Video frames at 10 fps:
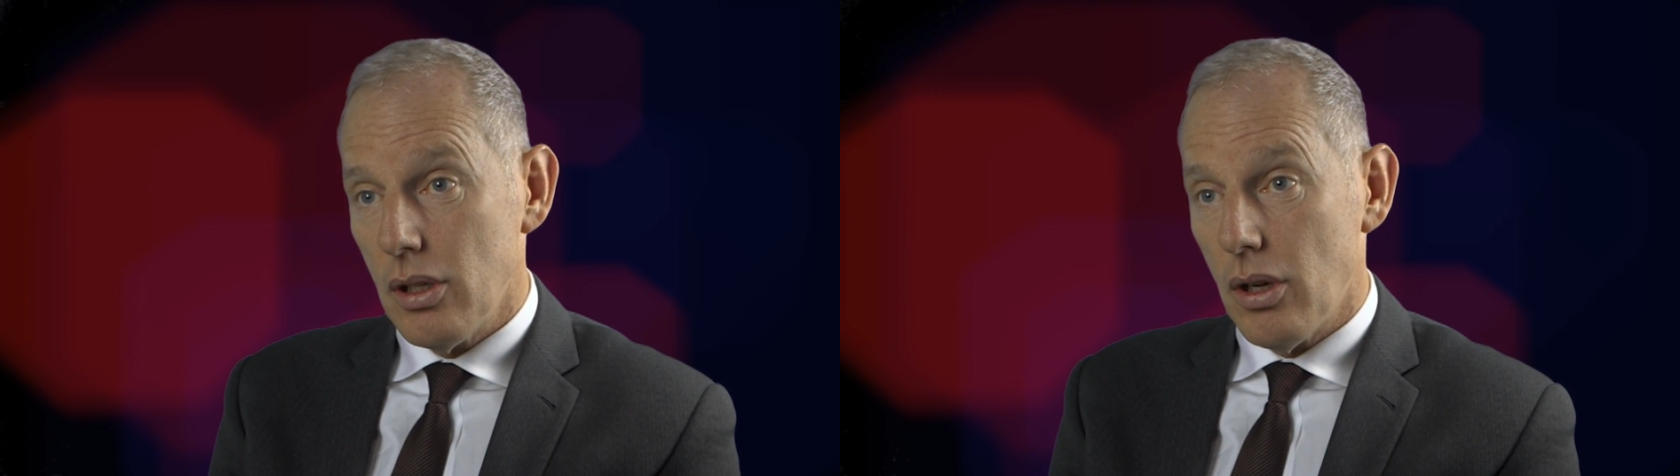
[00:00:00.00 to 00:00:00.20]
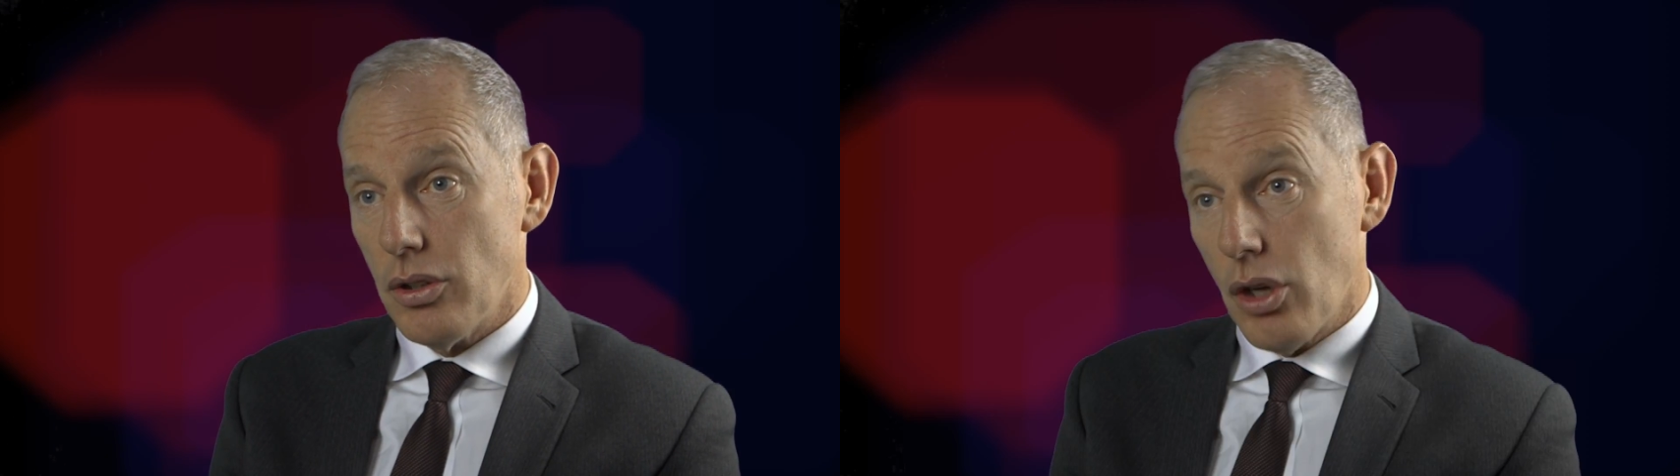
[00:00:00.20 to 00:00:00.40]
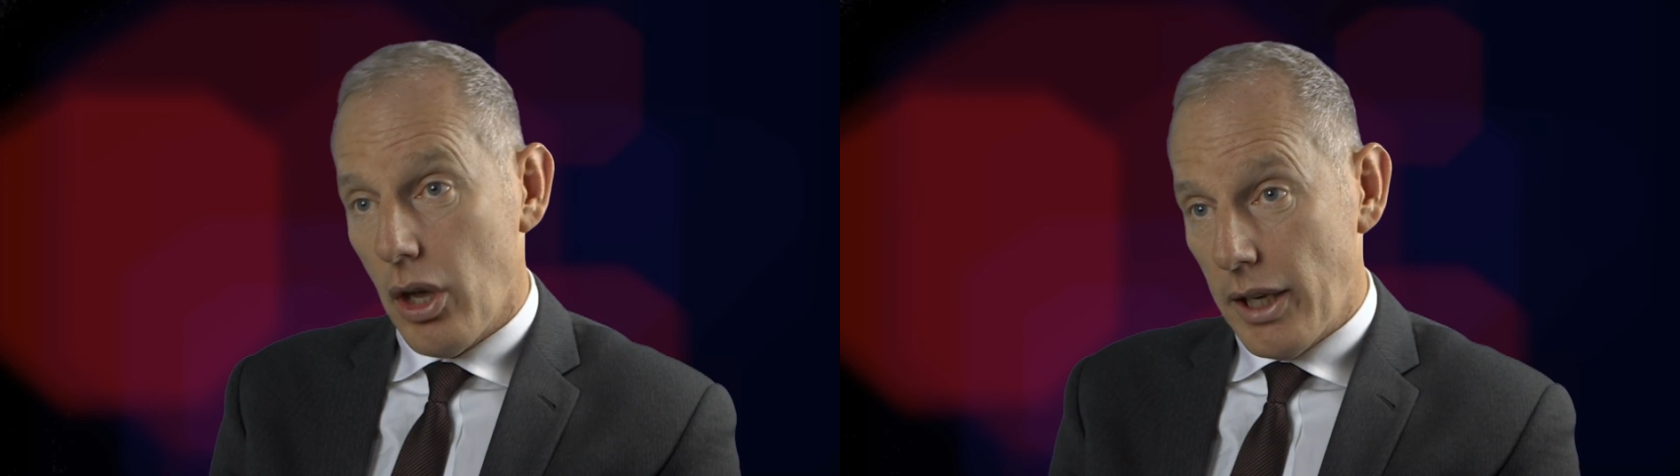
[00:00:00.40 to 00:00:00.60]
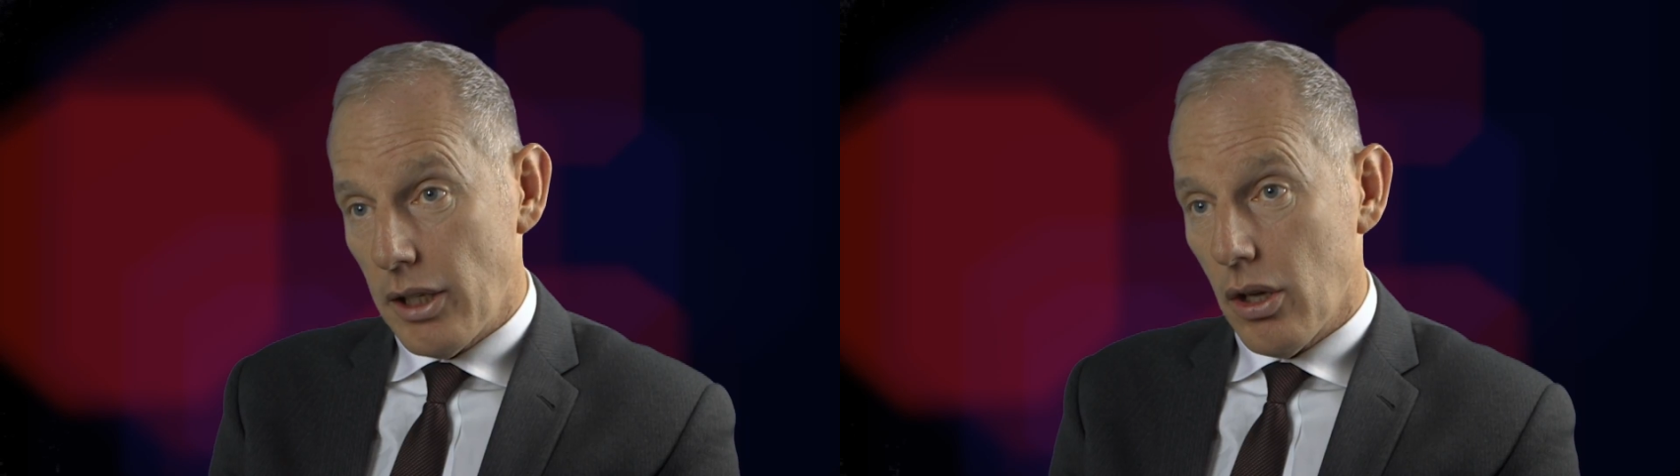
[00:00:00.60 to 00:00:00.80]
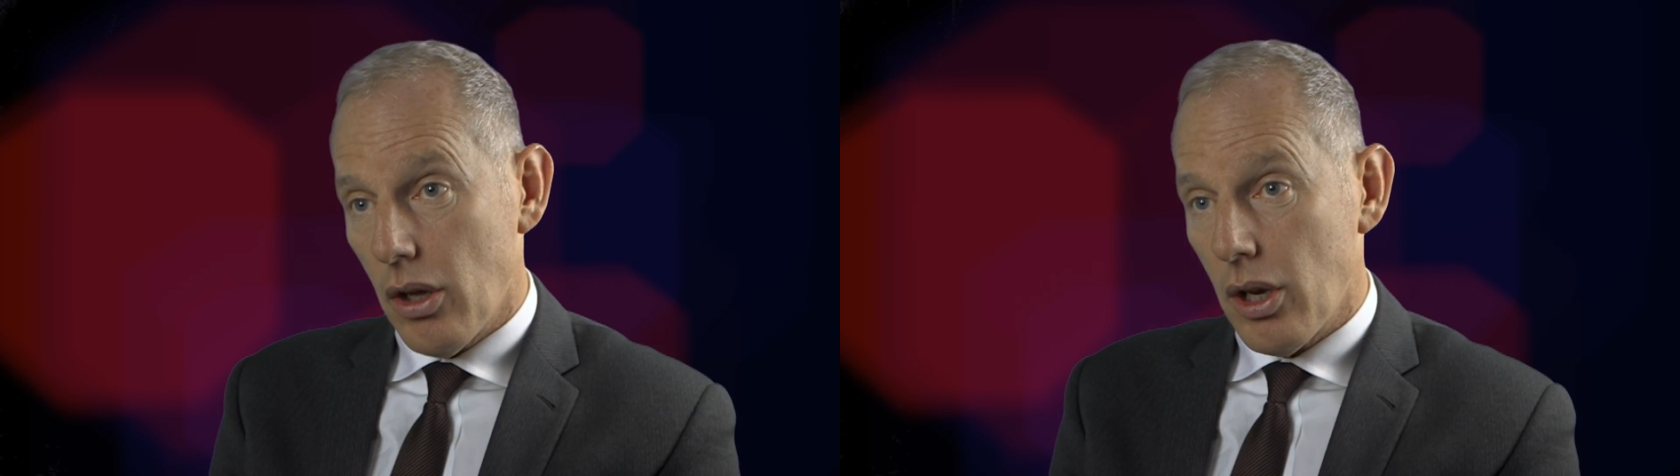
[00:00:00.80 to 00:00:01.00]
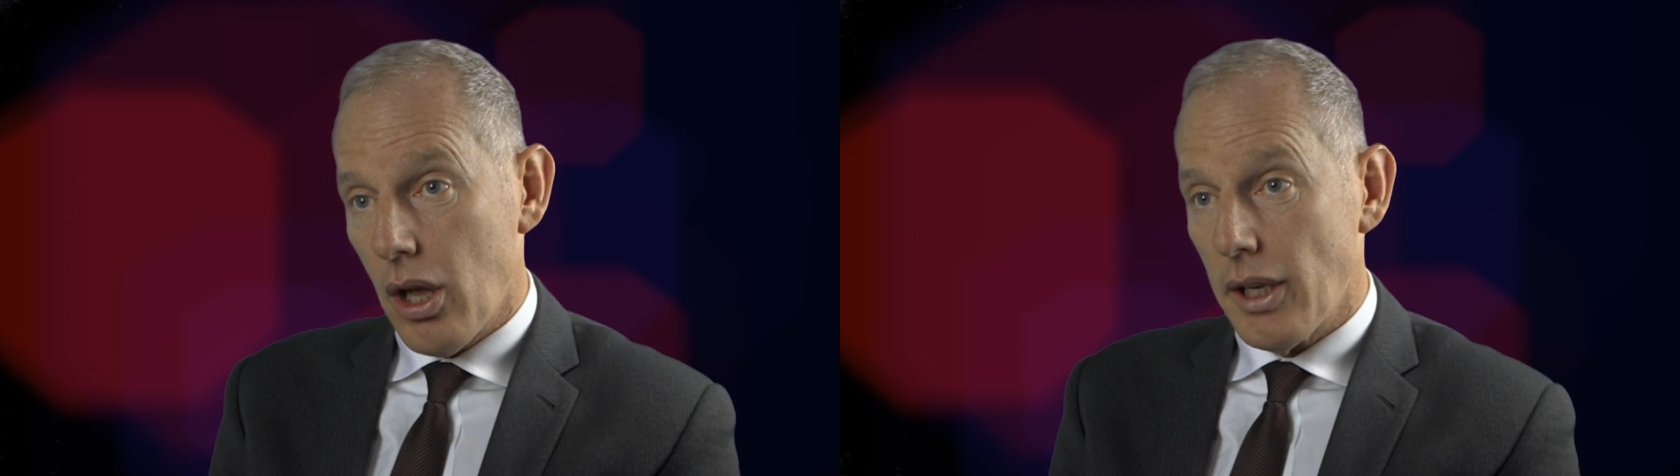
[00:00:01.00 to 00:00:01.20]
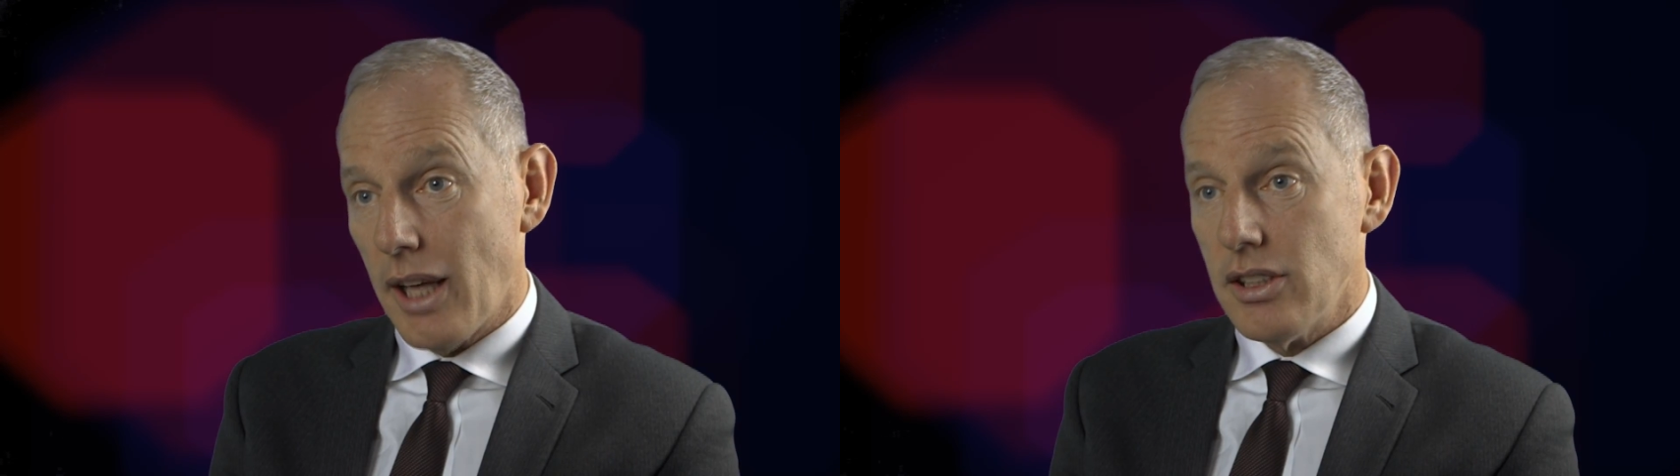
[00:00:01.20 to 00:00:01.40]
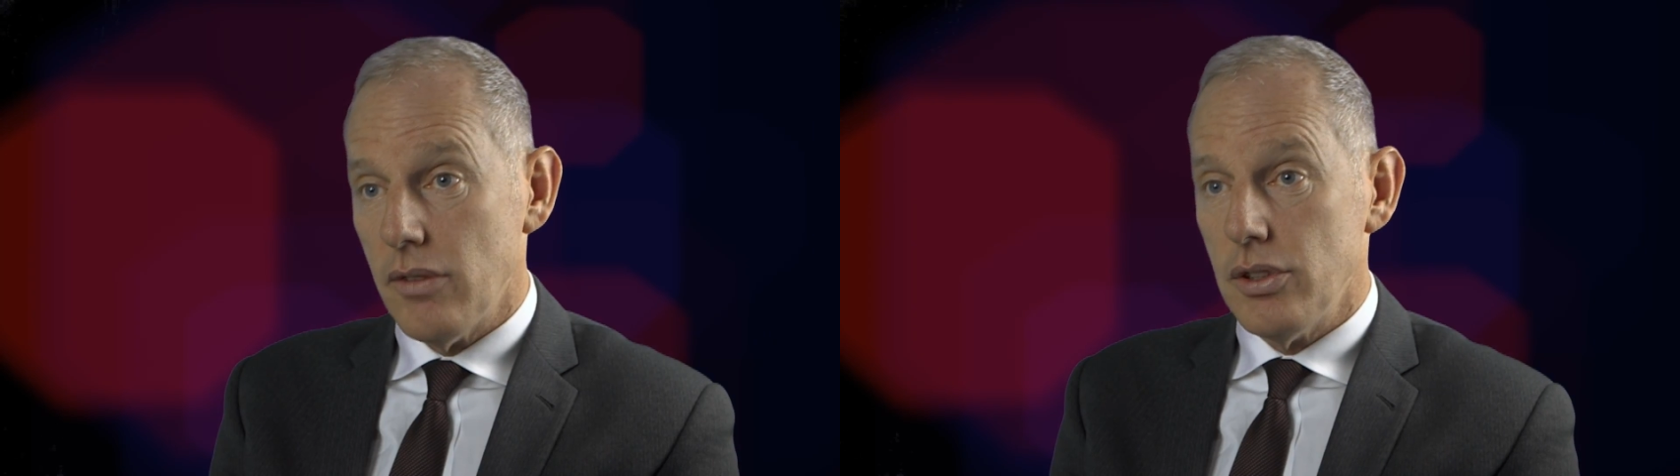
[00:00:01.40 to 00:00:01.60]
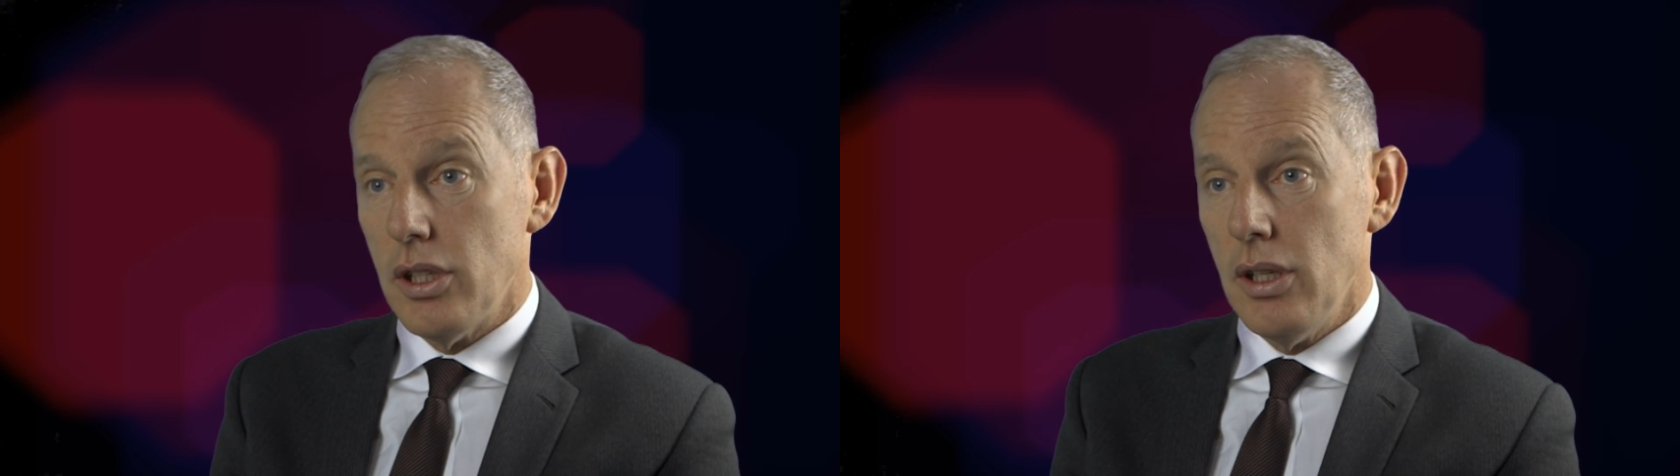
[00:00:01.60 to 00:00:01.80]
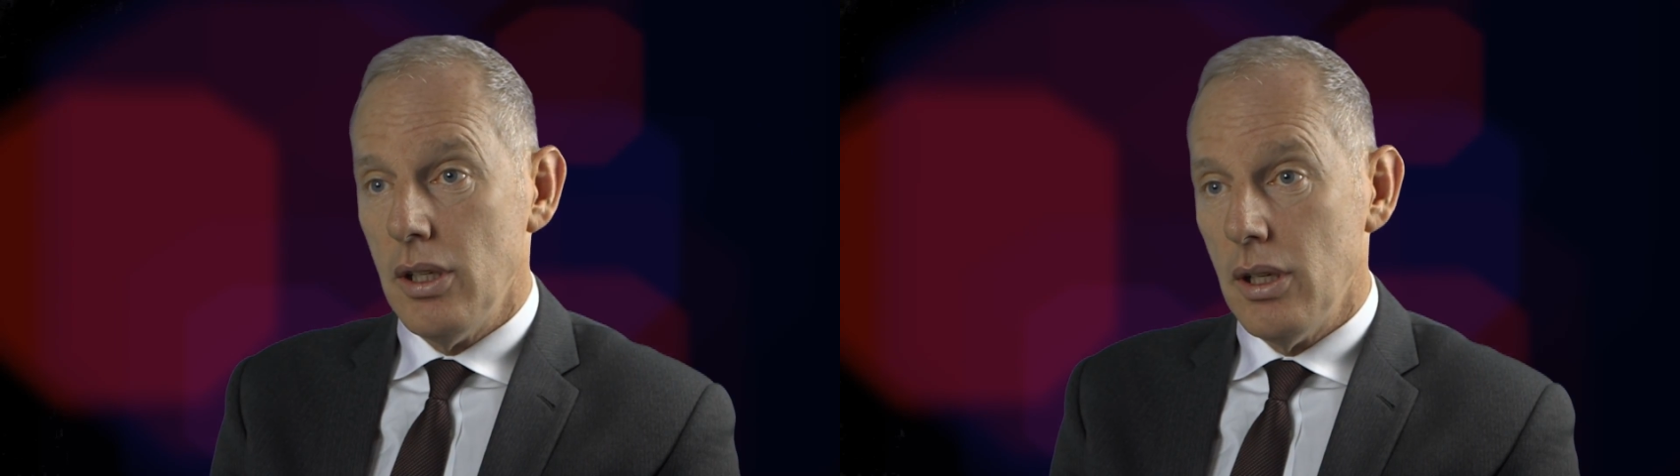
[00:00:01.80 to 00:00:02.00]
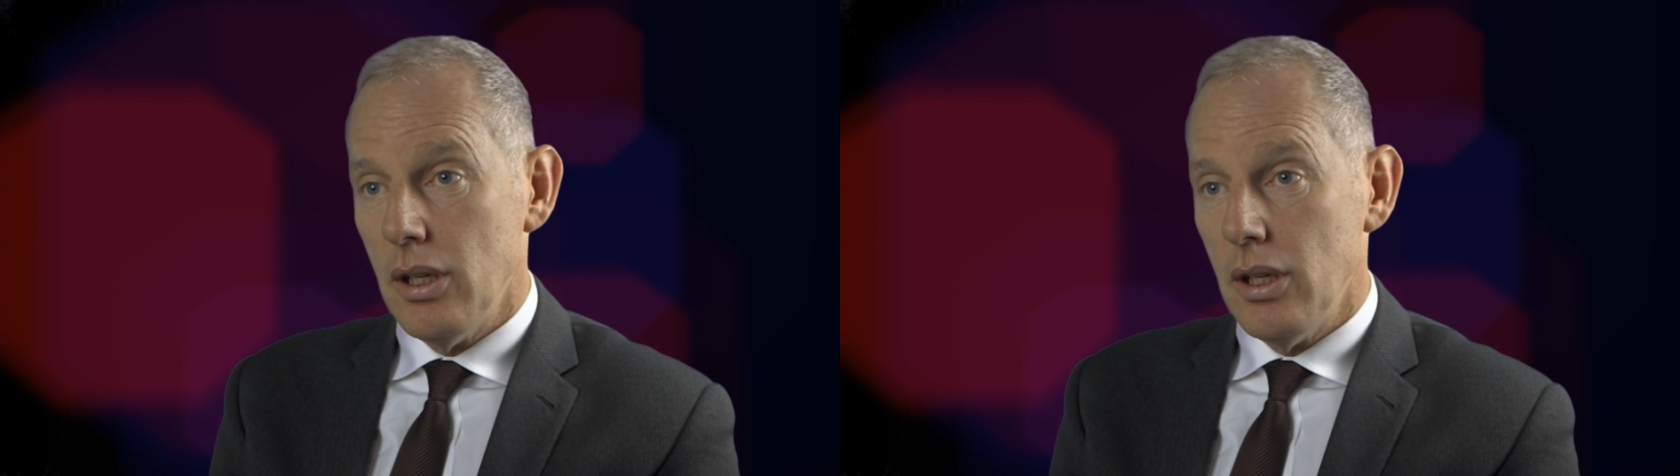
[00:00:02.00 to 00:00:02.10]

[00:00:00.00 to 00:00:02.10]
on any online activity.